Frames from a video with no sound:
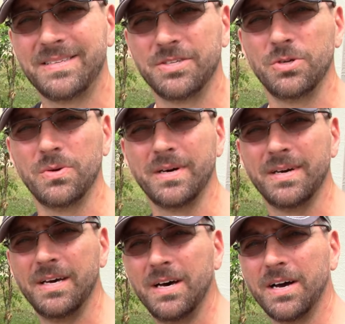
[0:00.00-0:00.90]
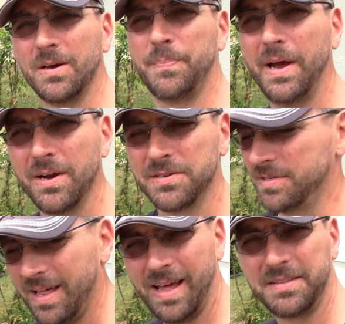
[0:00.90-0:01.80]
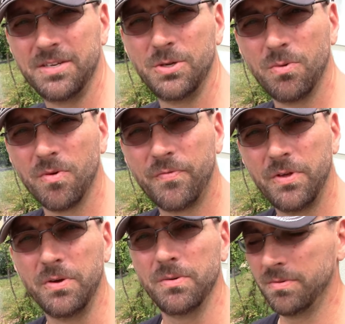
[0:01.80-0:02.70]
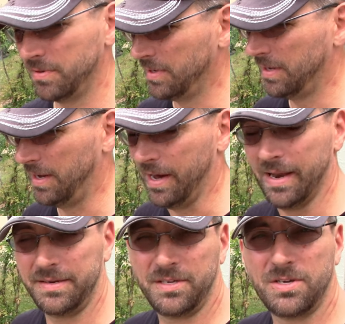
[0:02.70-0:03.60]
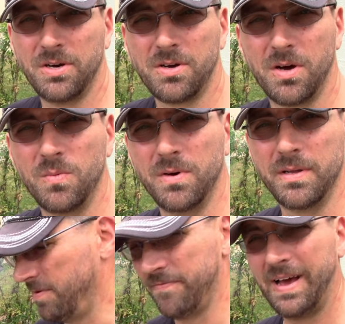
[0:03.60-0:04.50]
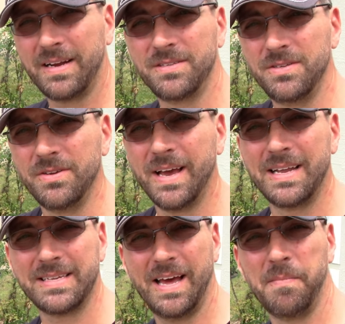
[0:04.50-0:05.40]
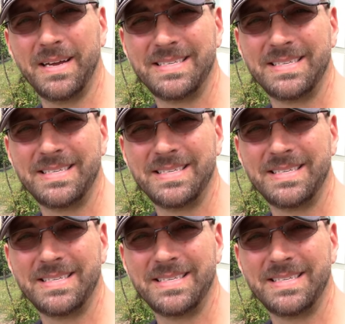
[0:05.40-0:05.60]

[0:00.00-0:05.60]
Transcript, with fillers: to do a, a comparison, like to do a review. I like to cook on one. In fact, you guys can have my